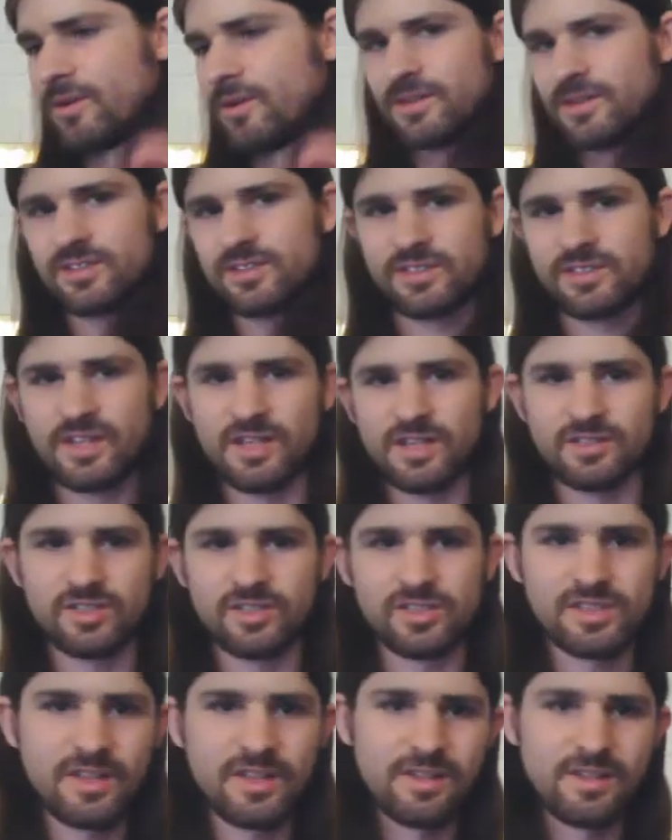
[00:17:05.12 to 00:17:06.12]
else to say. Just
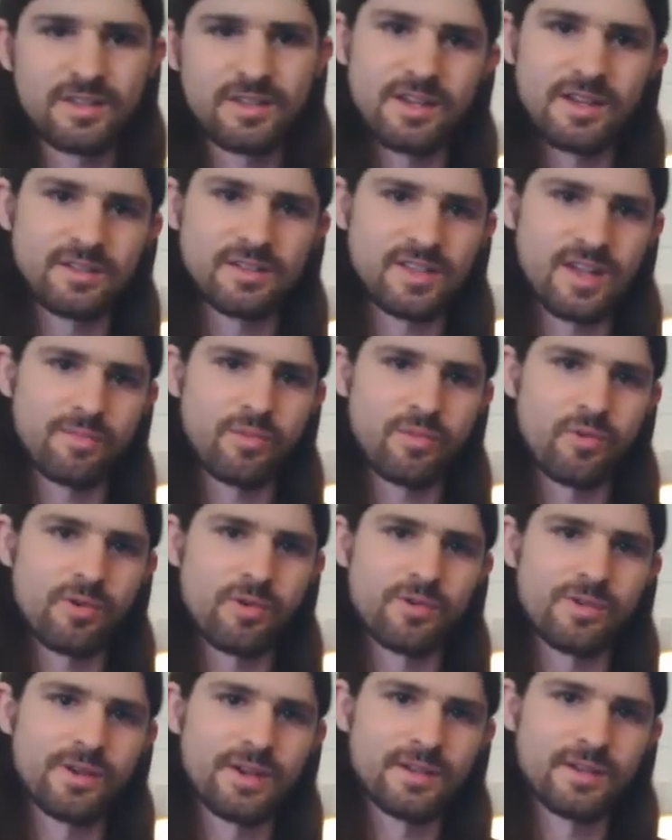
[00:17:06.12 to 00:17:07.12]
get Temporal
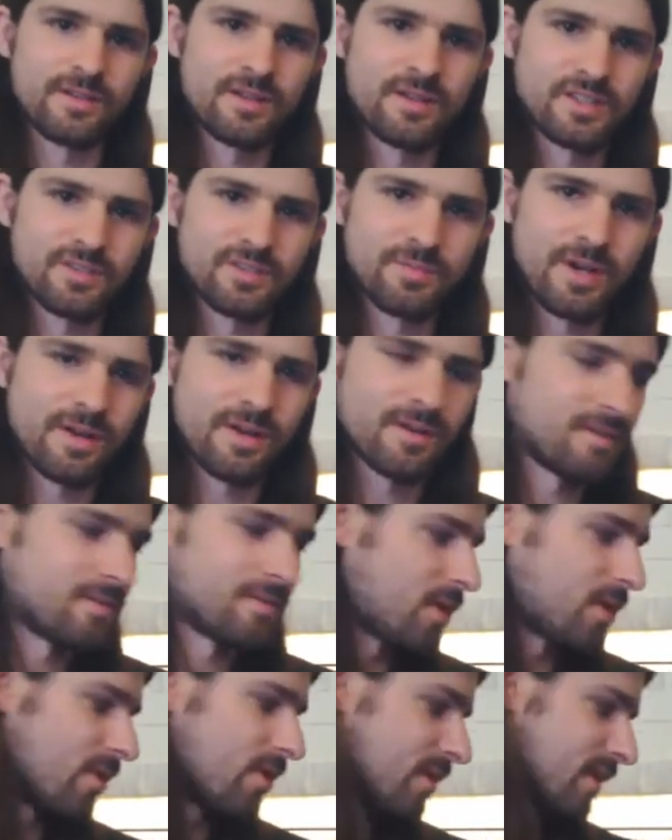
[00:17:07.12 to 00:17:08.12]
Analogs of
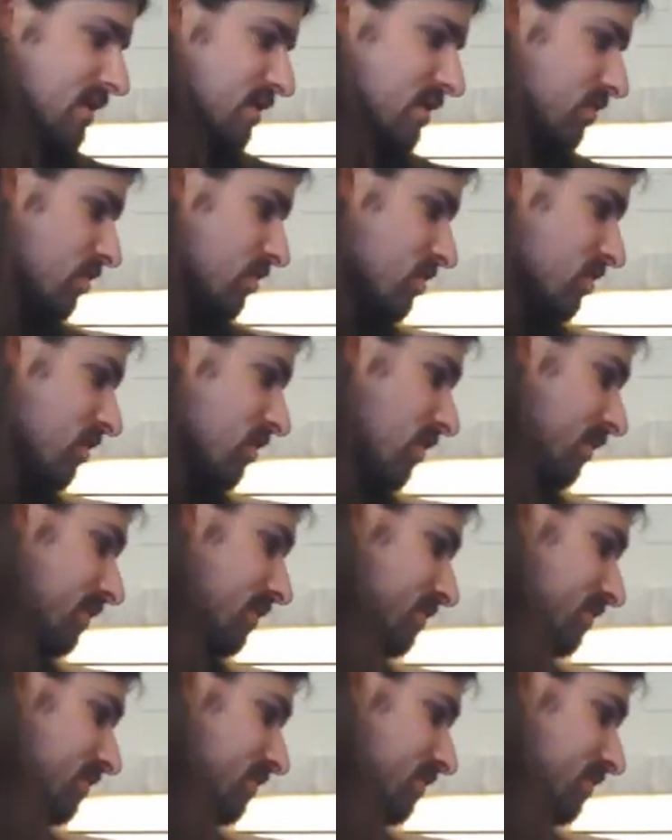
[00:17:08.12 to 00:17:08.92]
Paradise for sure.